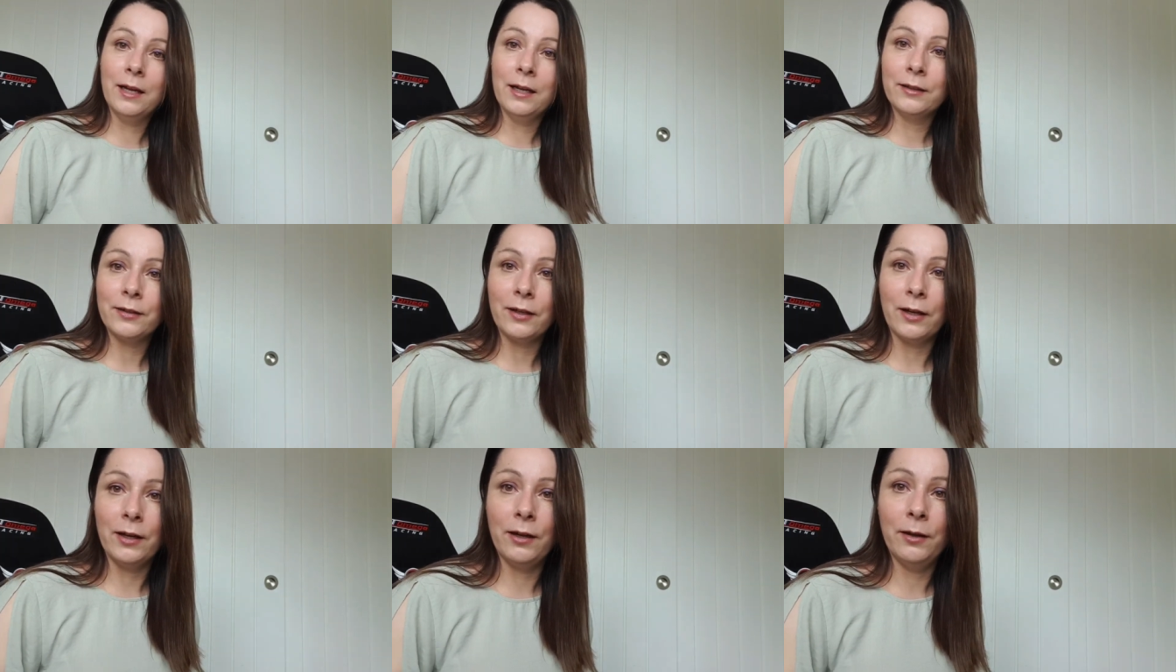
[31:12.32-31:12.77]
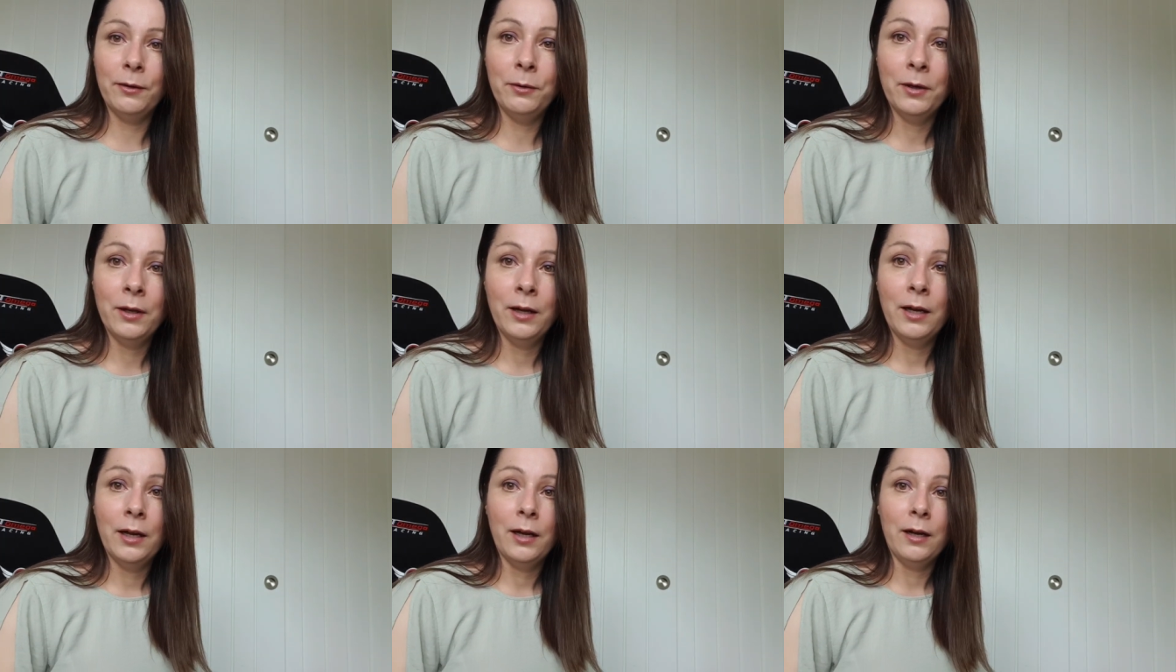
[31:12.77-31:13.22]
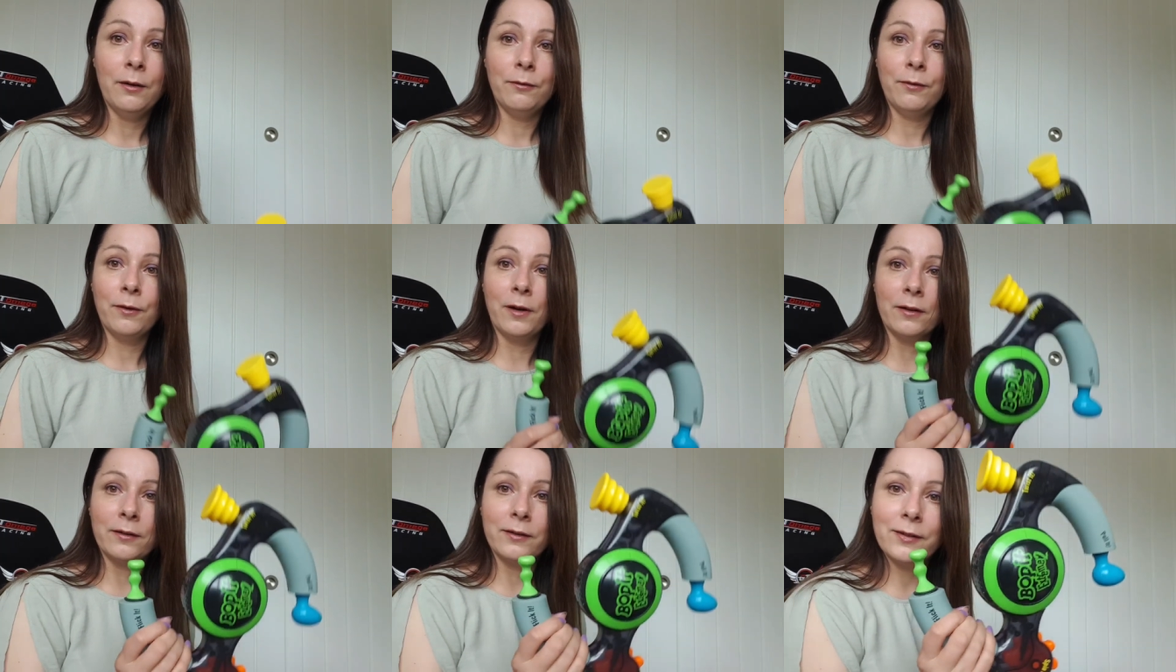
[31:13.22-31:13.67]
so
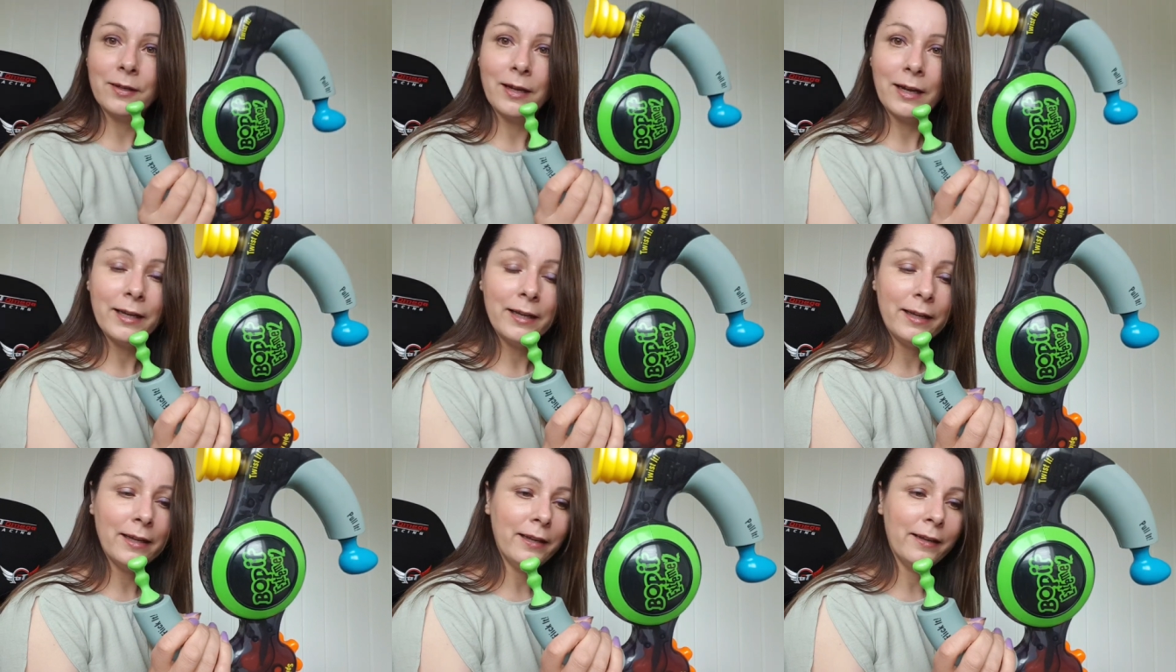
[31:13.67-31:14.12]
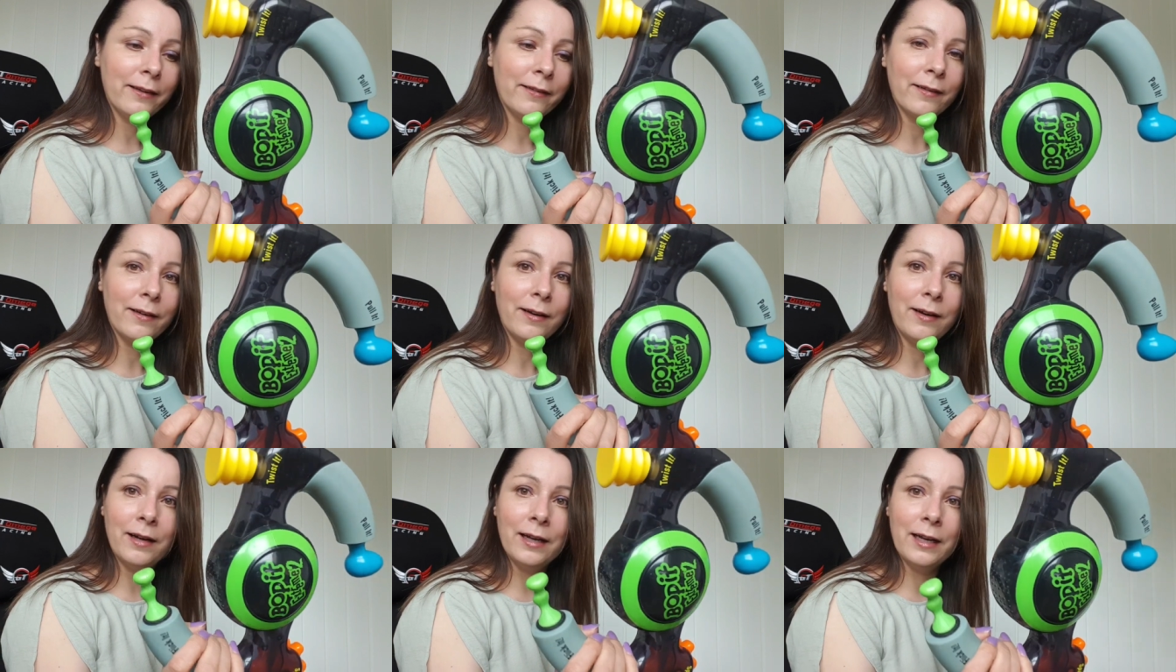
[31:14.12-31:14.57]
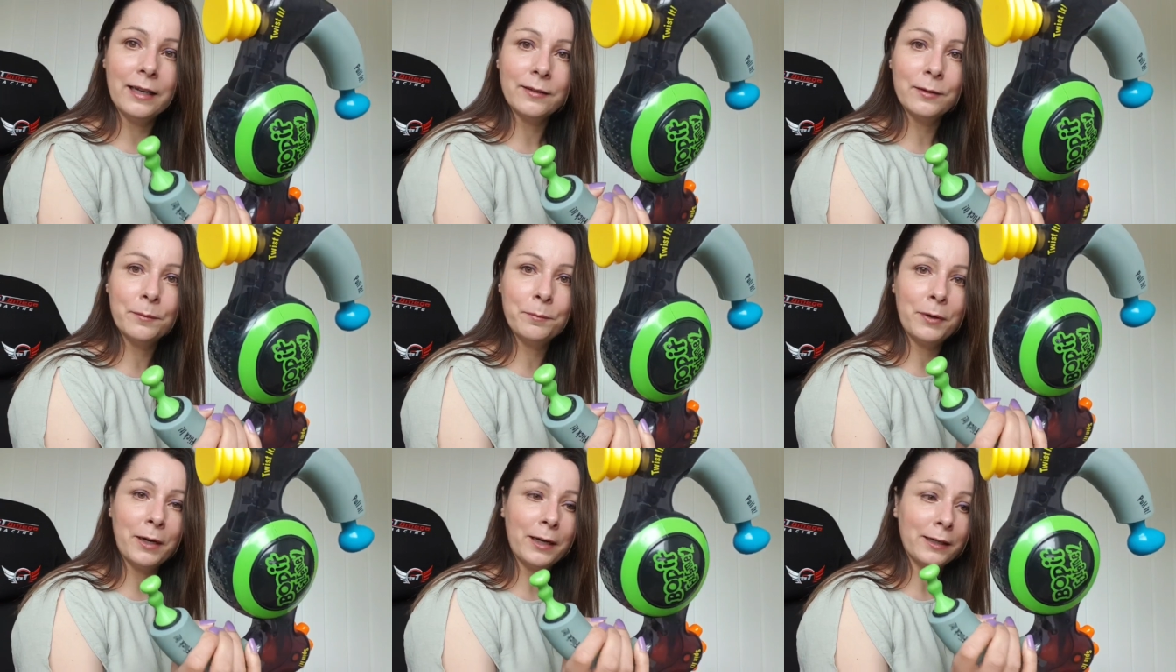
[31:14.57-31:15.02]
forgot to tell you this I had
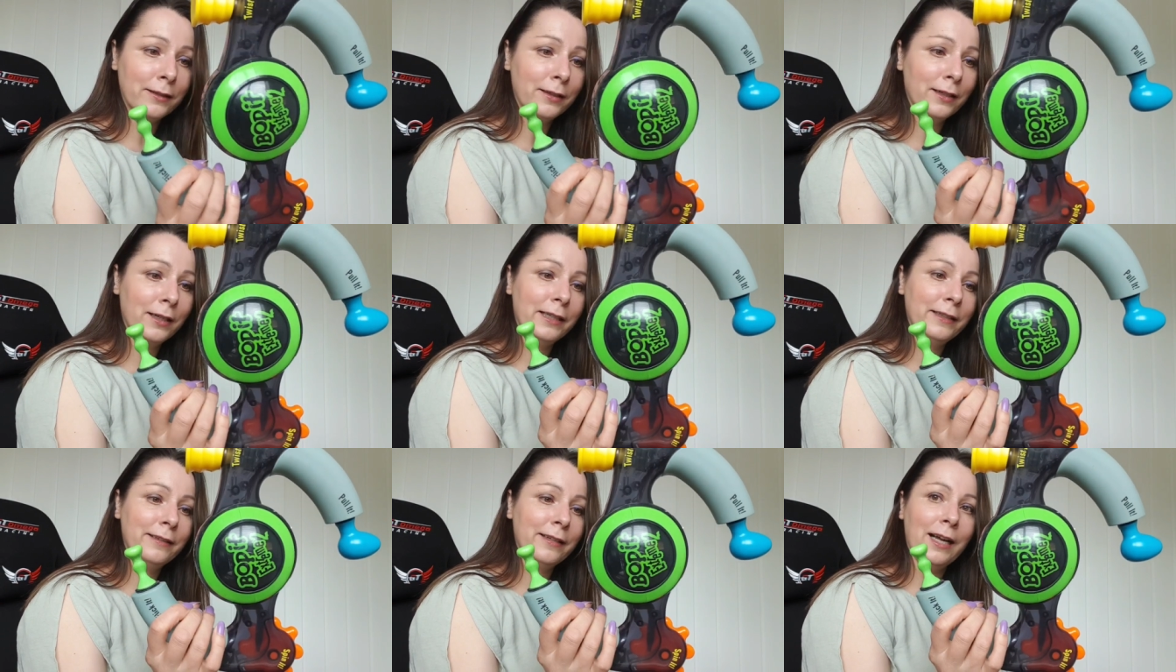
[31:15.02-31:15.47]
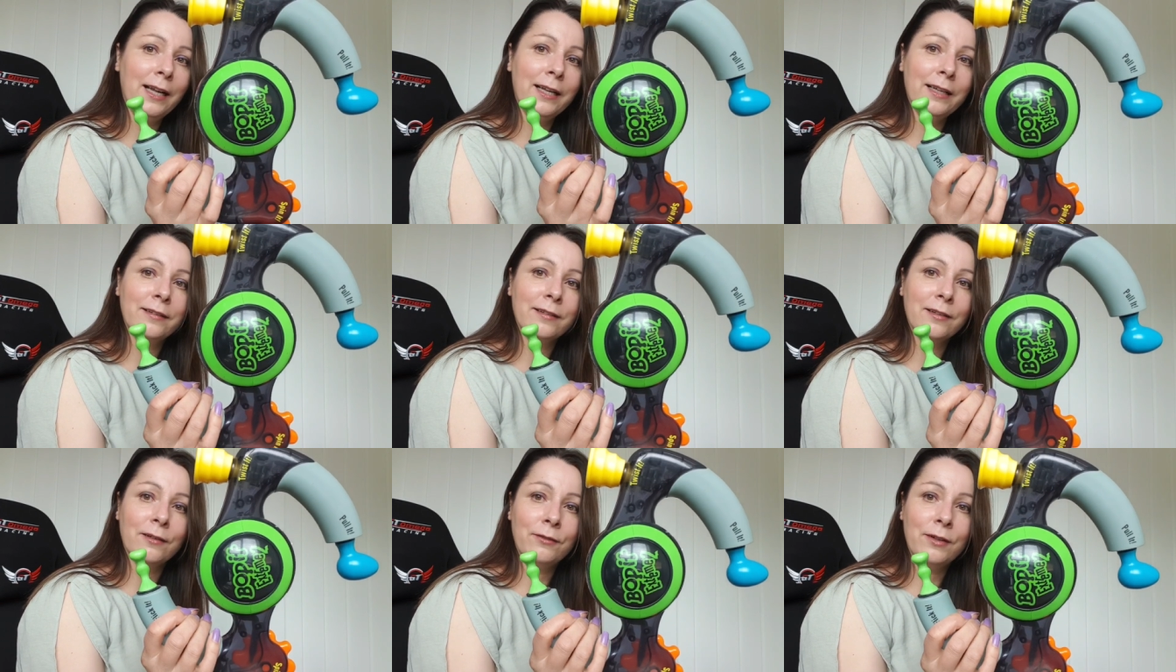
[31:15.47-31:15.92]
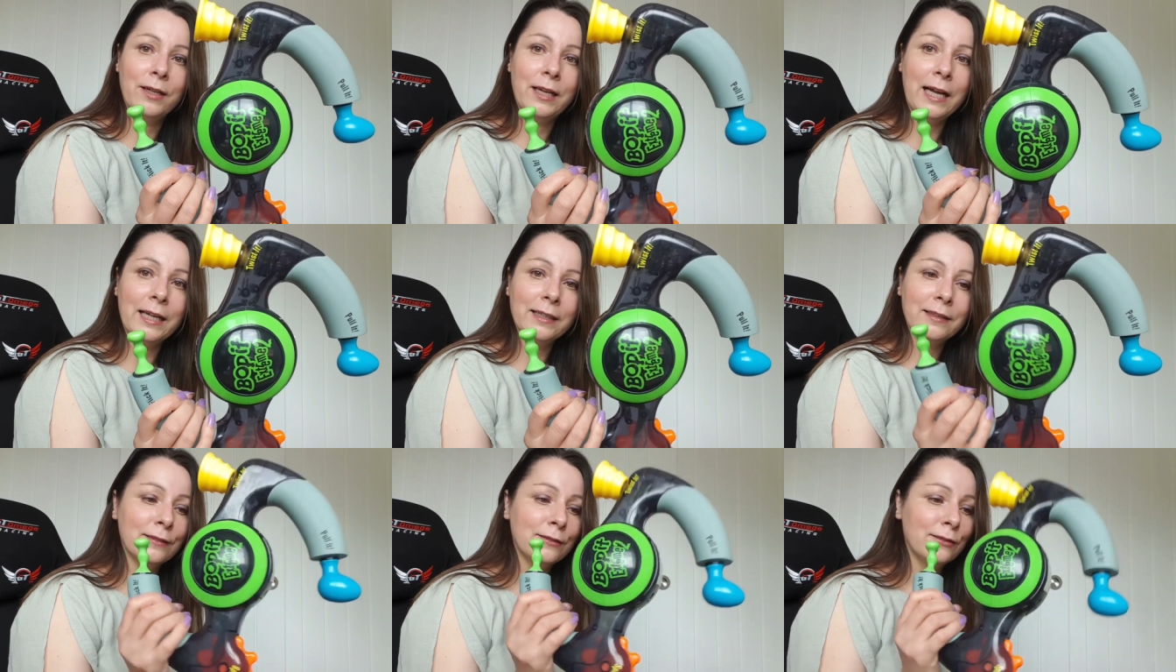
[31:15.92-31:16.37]
to practically take this off a
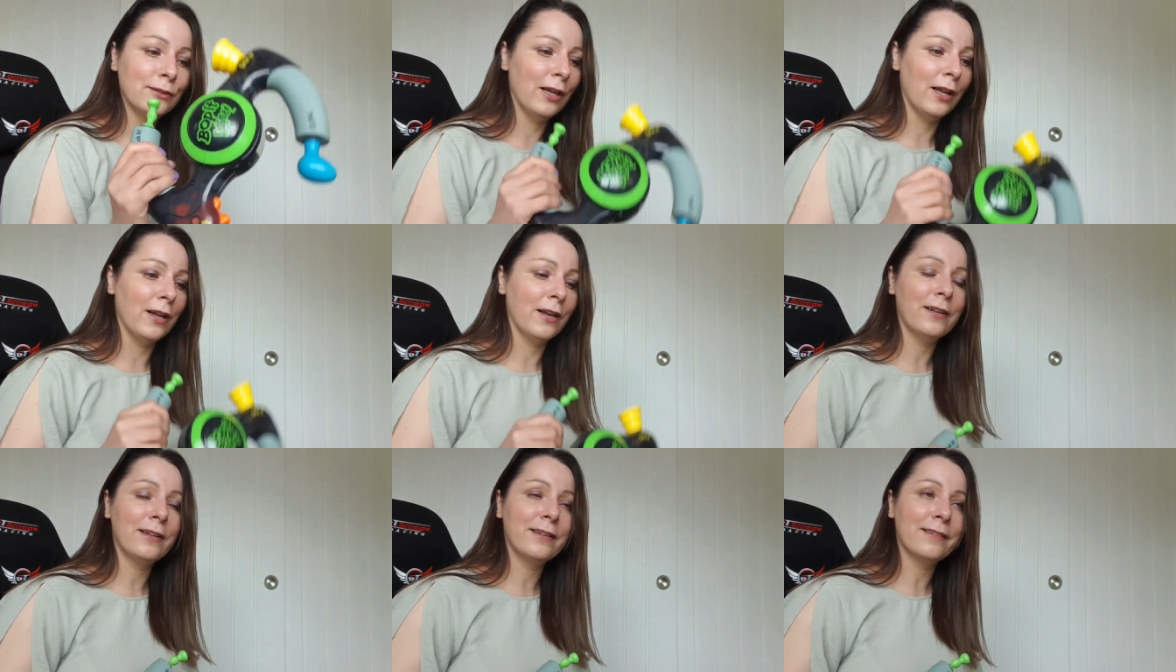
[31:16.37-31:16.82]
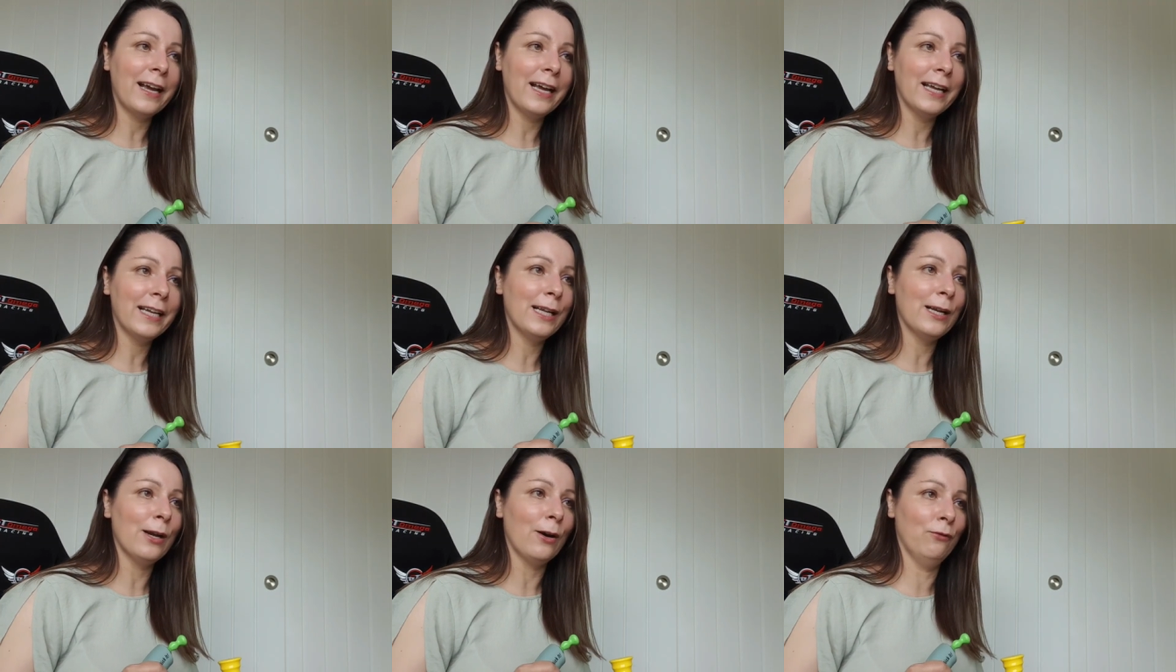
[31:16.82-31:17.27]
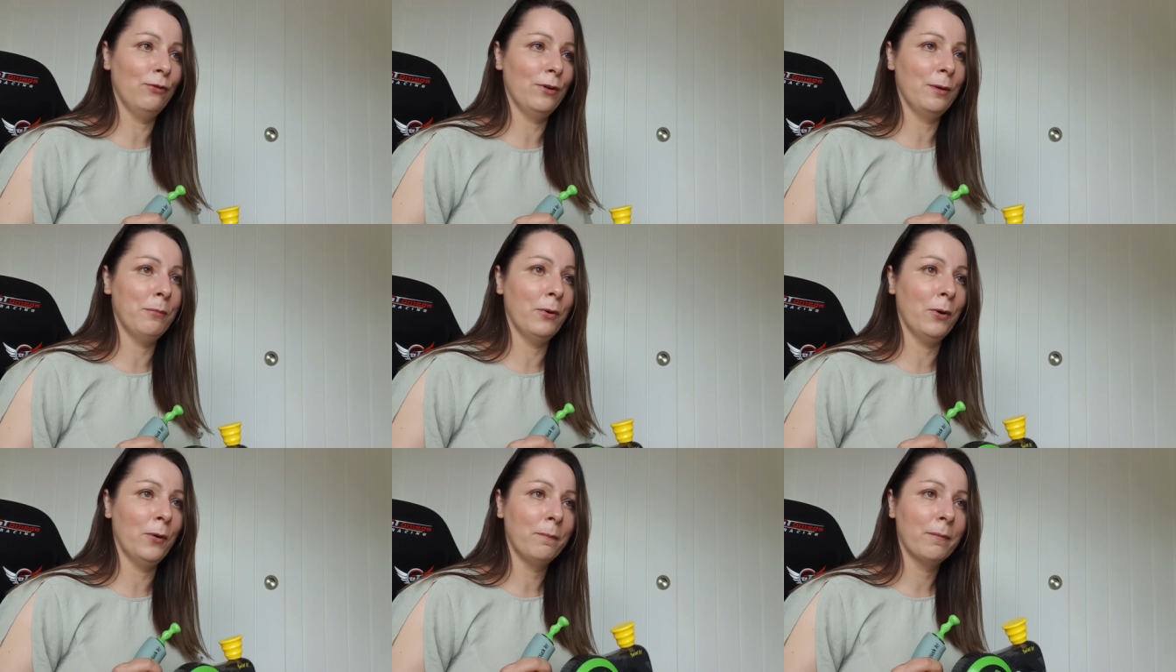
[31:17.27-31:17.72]
lad not take it off
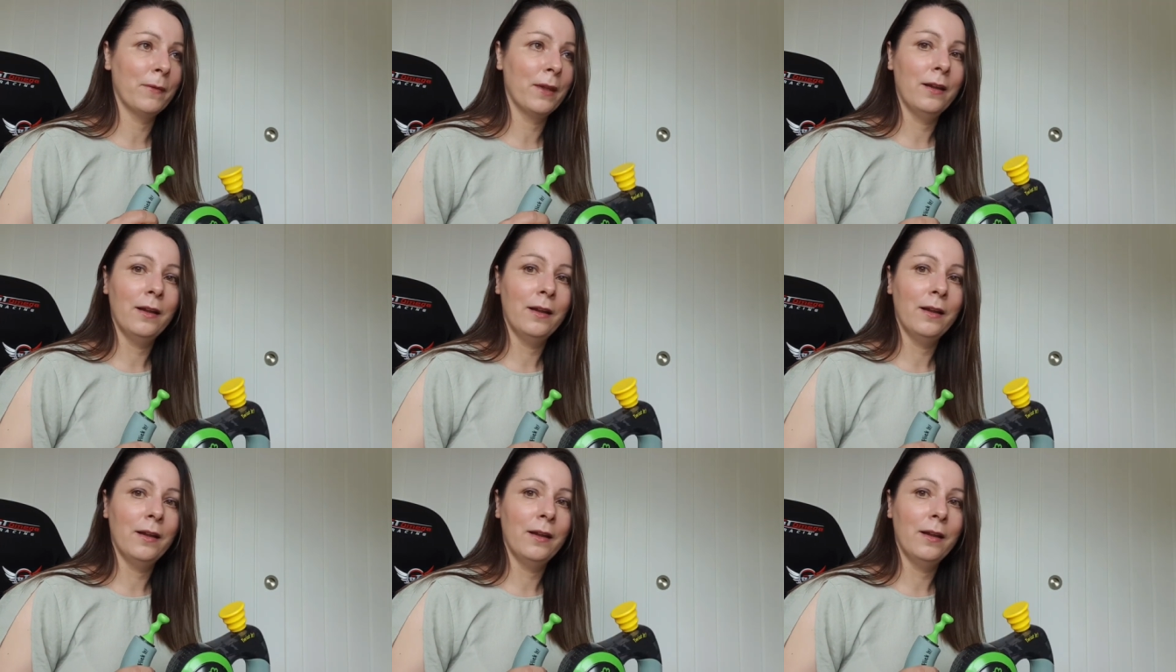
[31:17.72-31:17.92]
him but